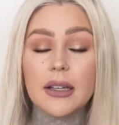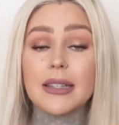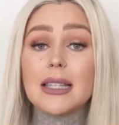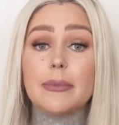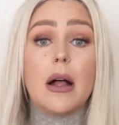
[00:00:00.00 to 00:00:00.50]
it
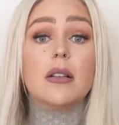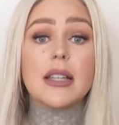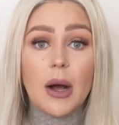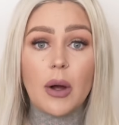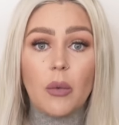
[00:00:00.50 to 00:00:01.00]
smells
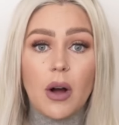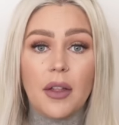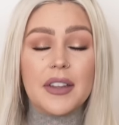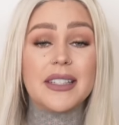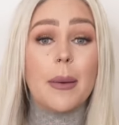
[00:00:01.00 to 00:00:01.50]
how I
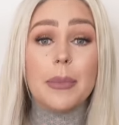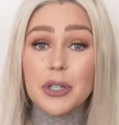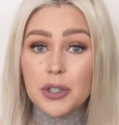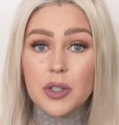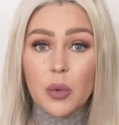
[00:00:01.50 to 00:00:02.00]
want, the
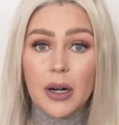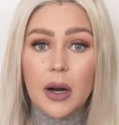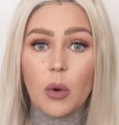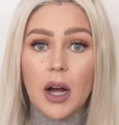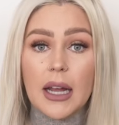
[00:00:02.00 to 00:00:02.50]
temperature is where I
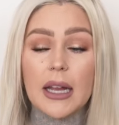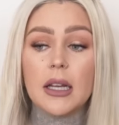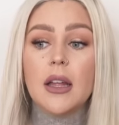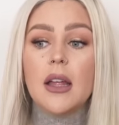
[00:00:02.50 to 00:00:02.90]
want it,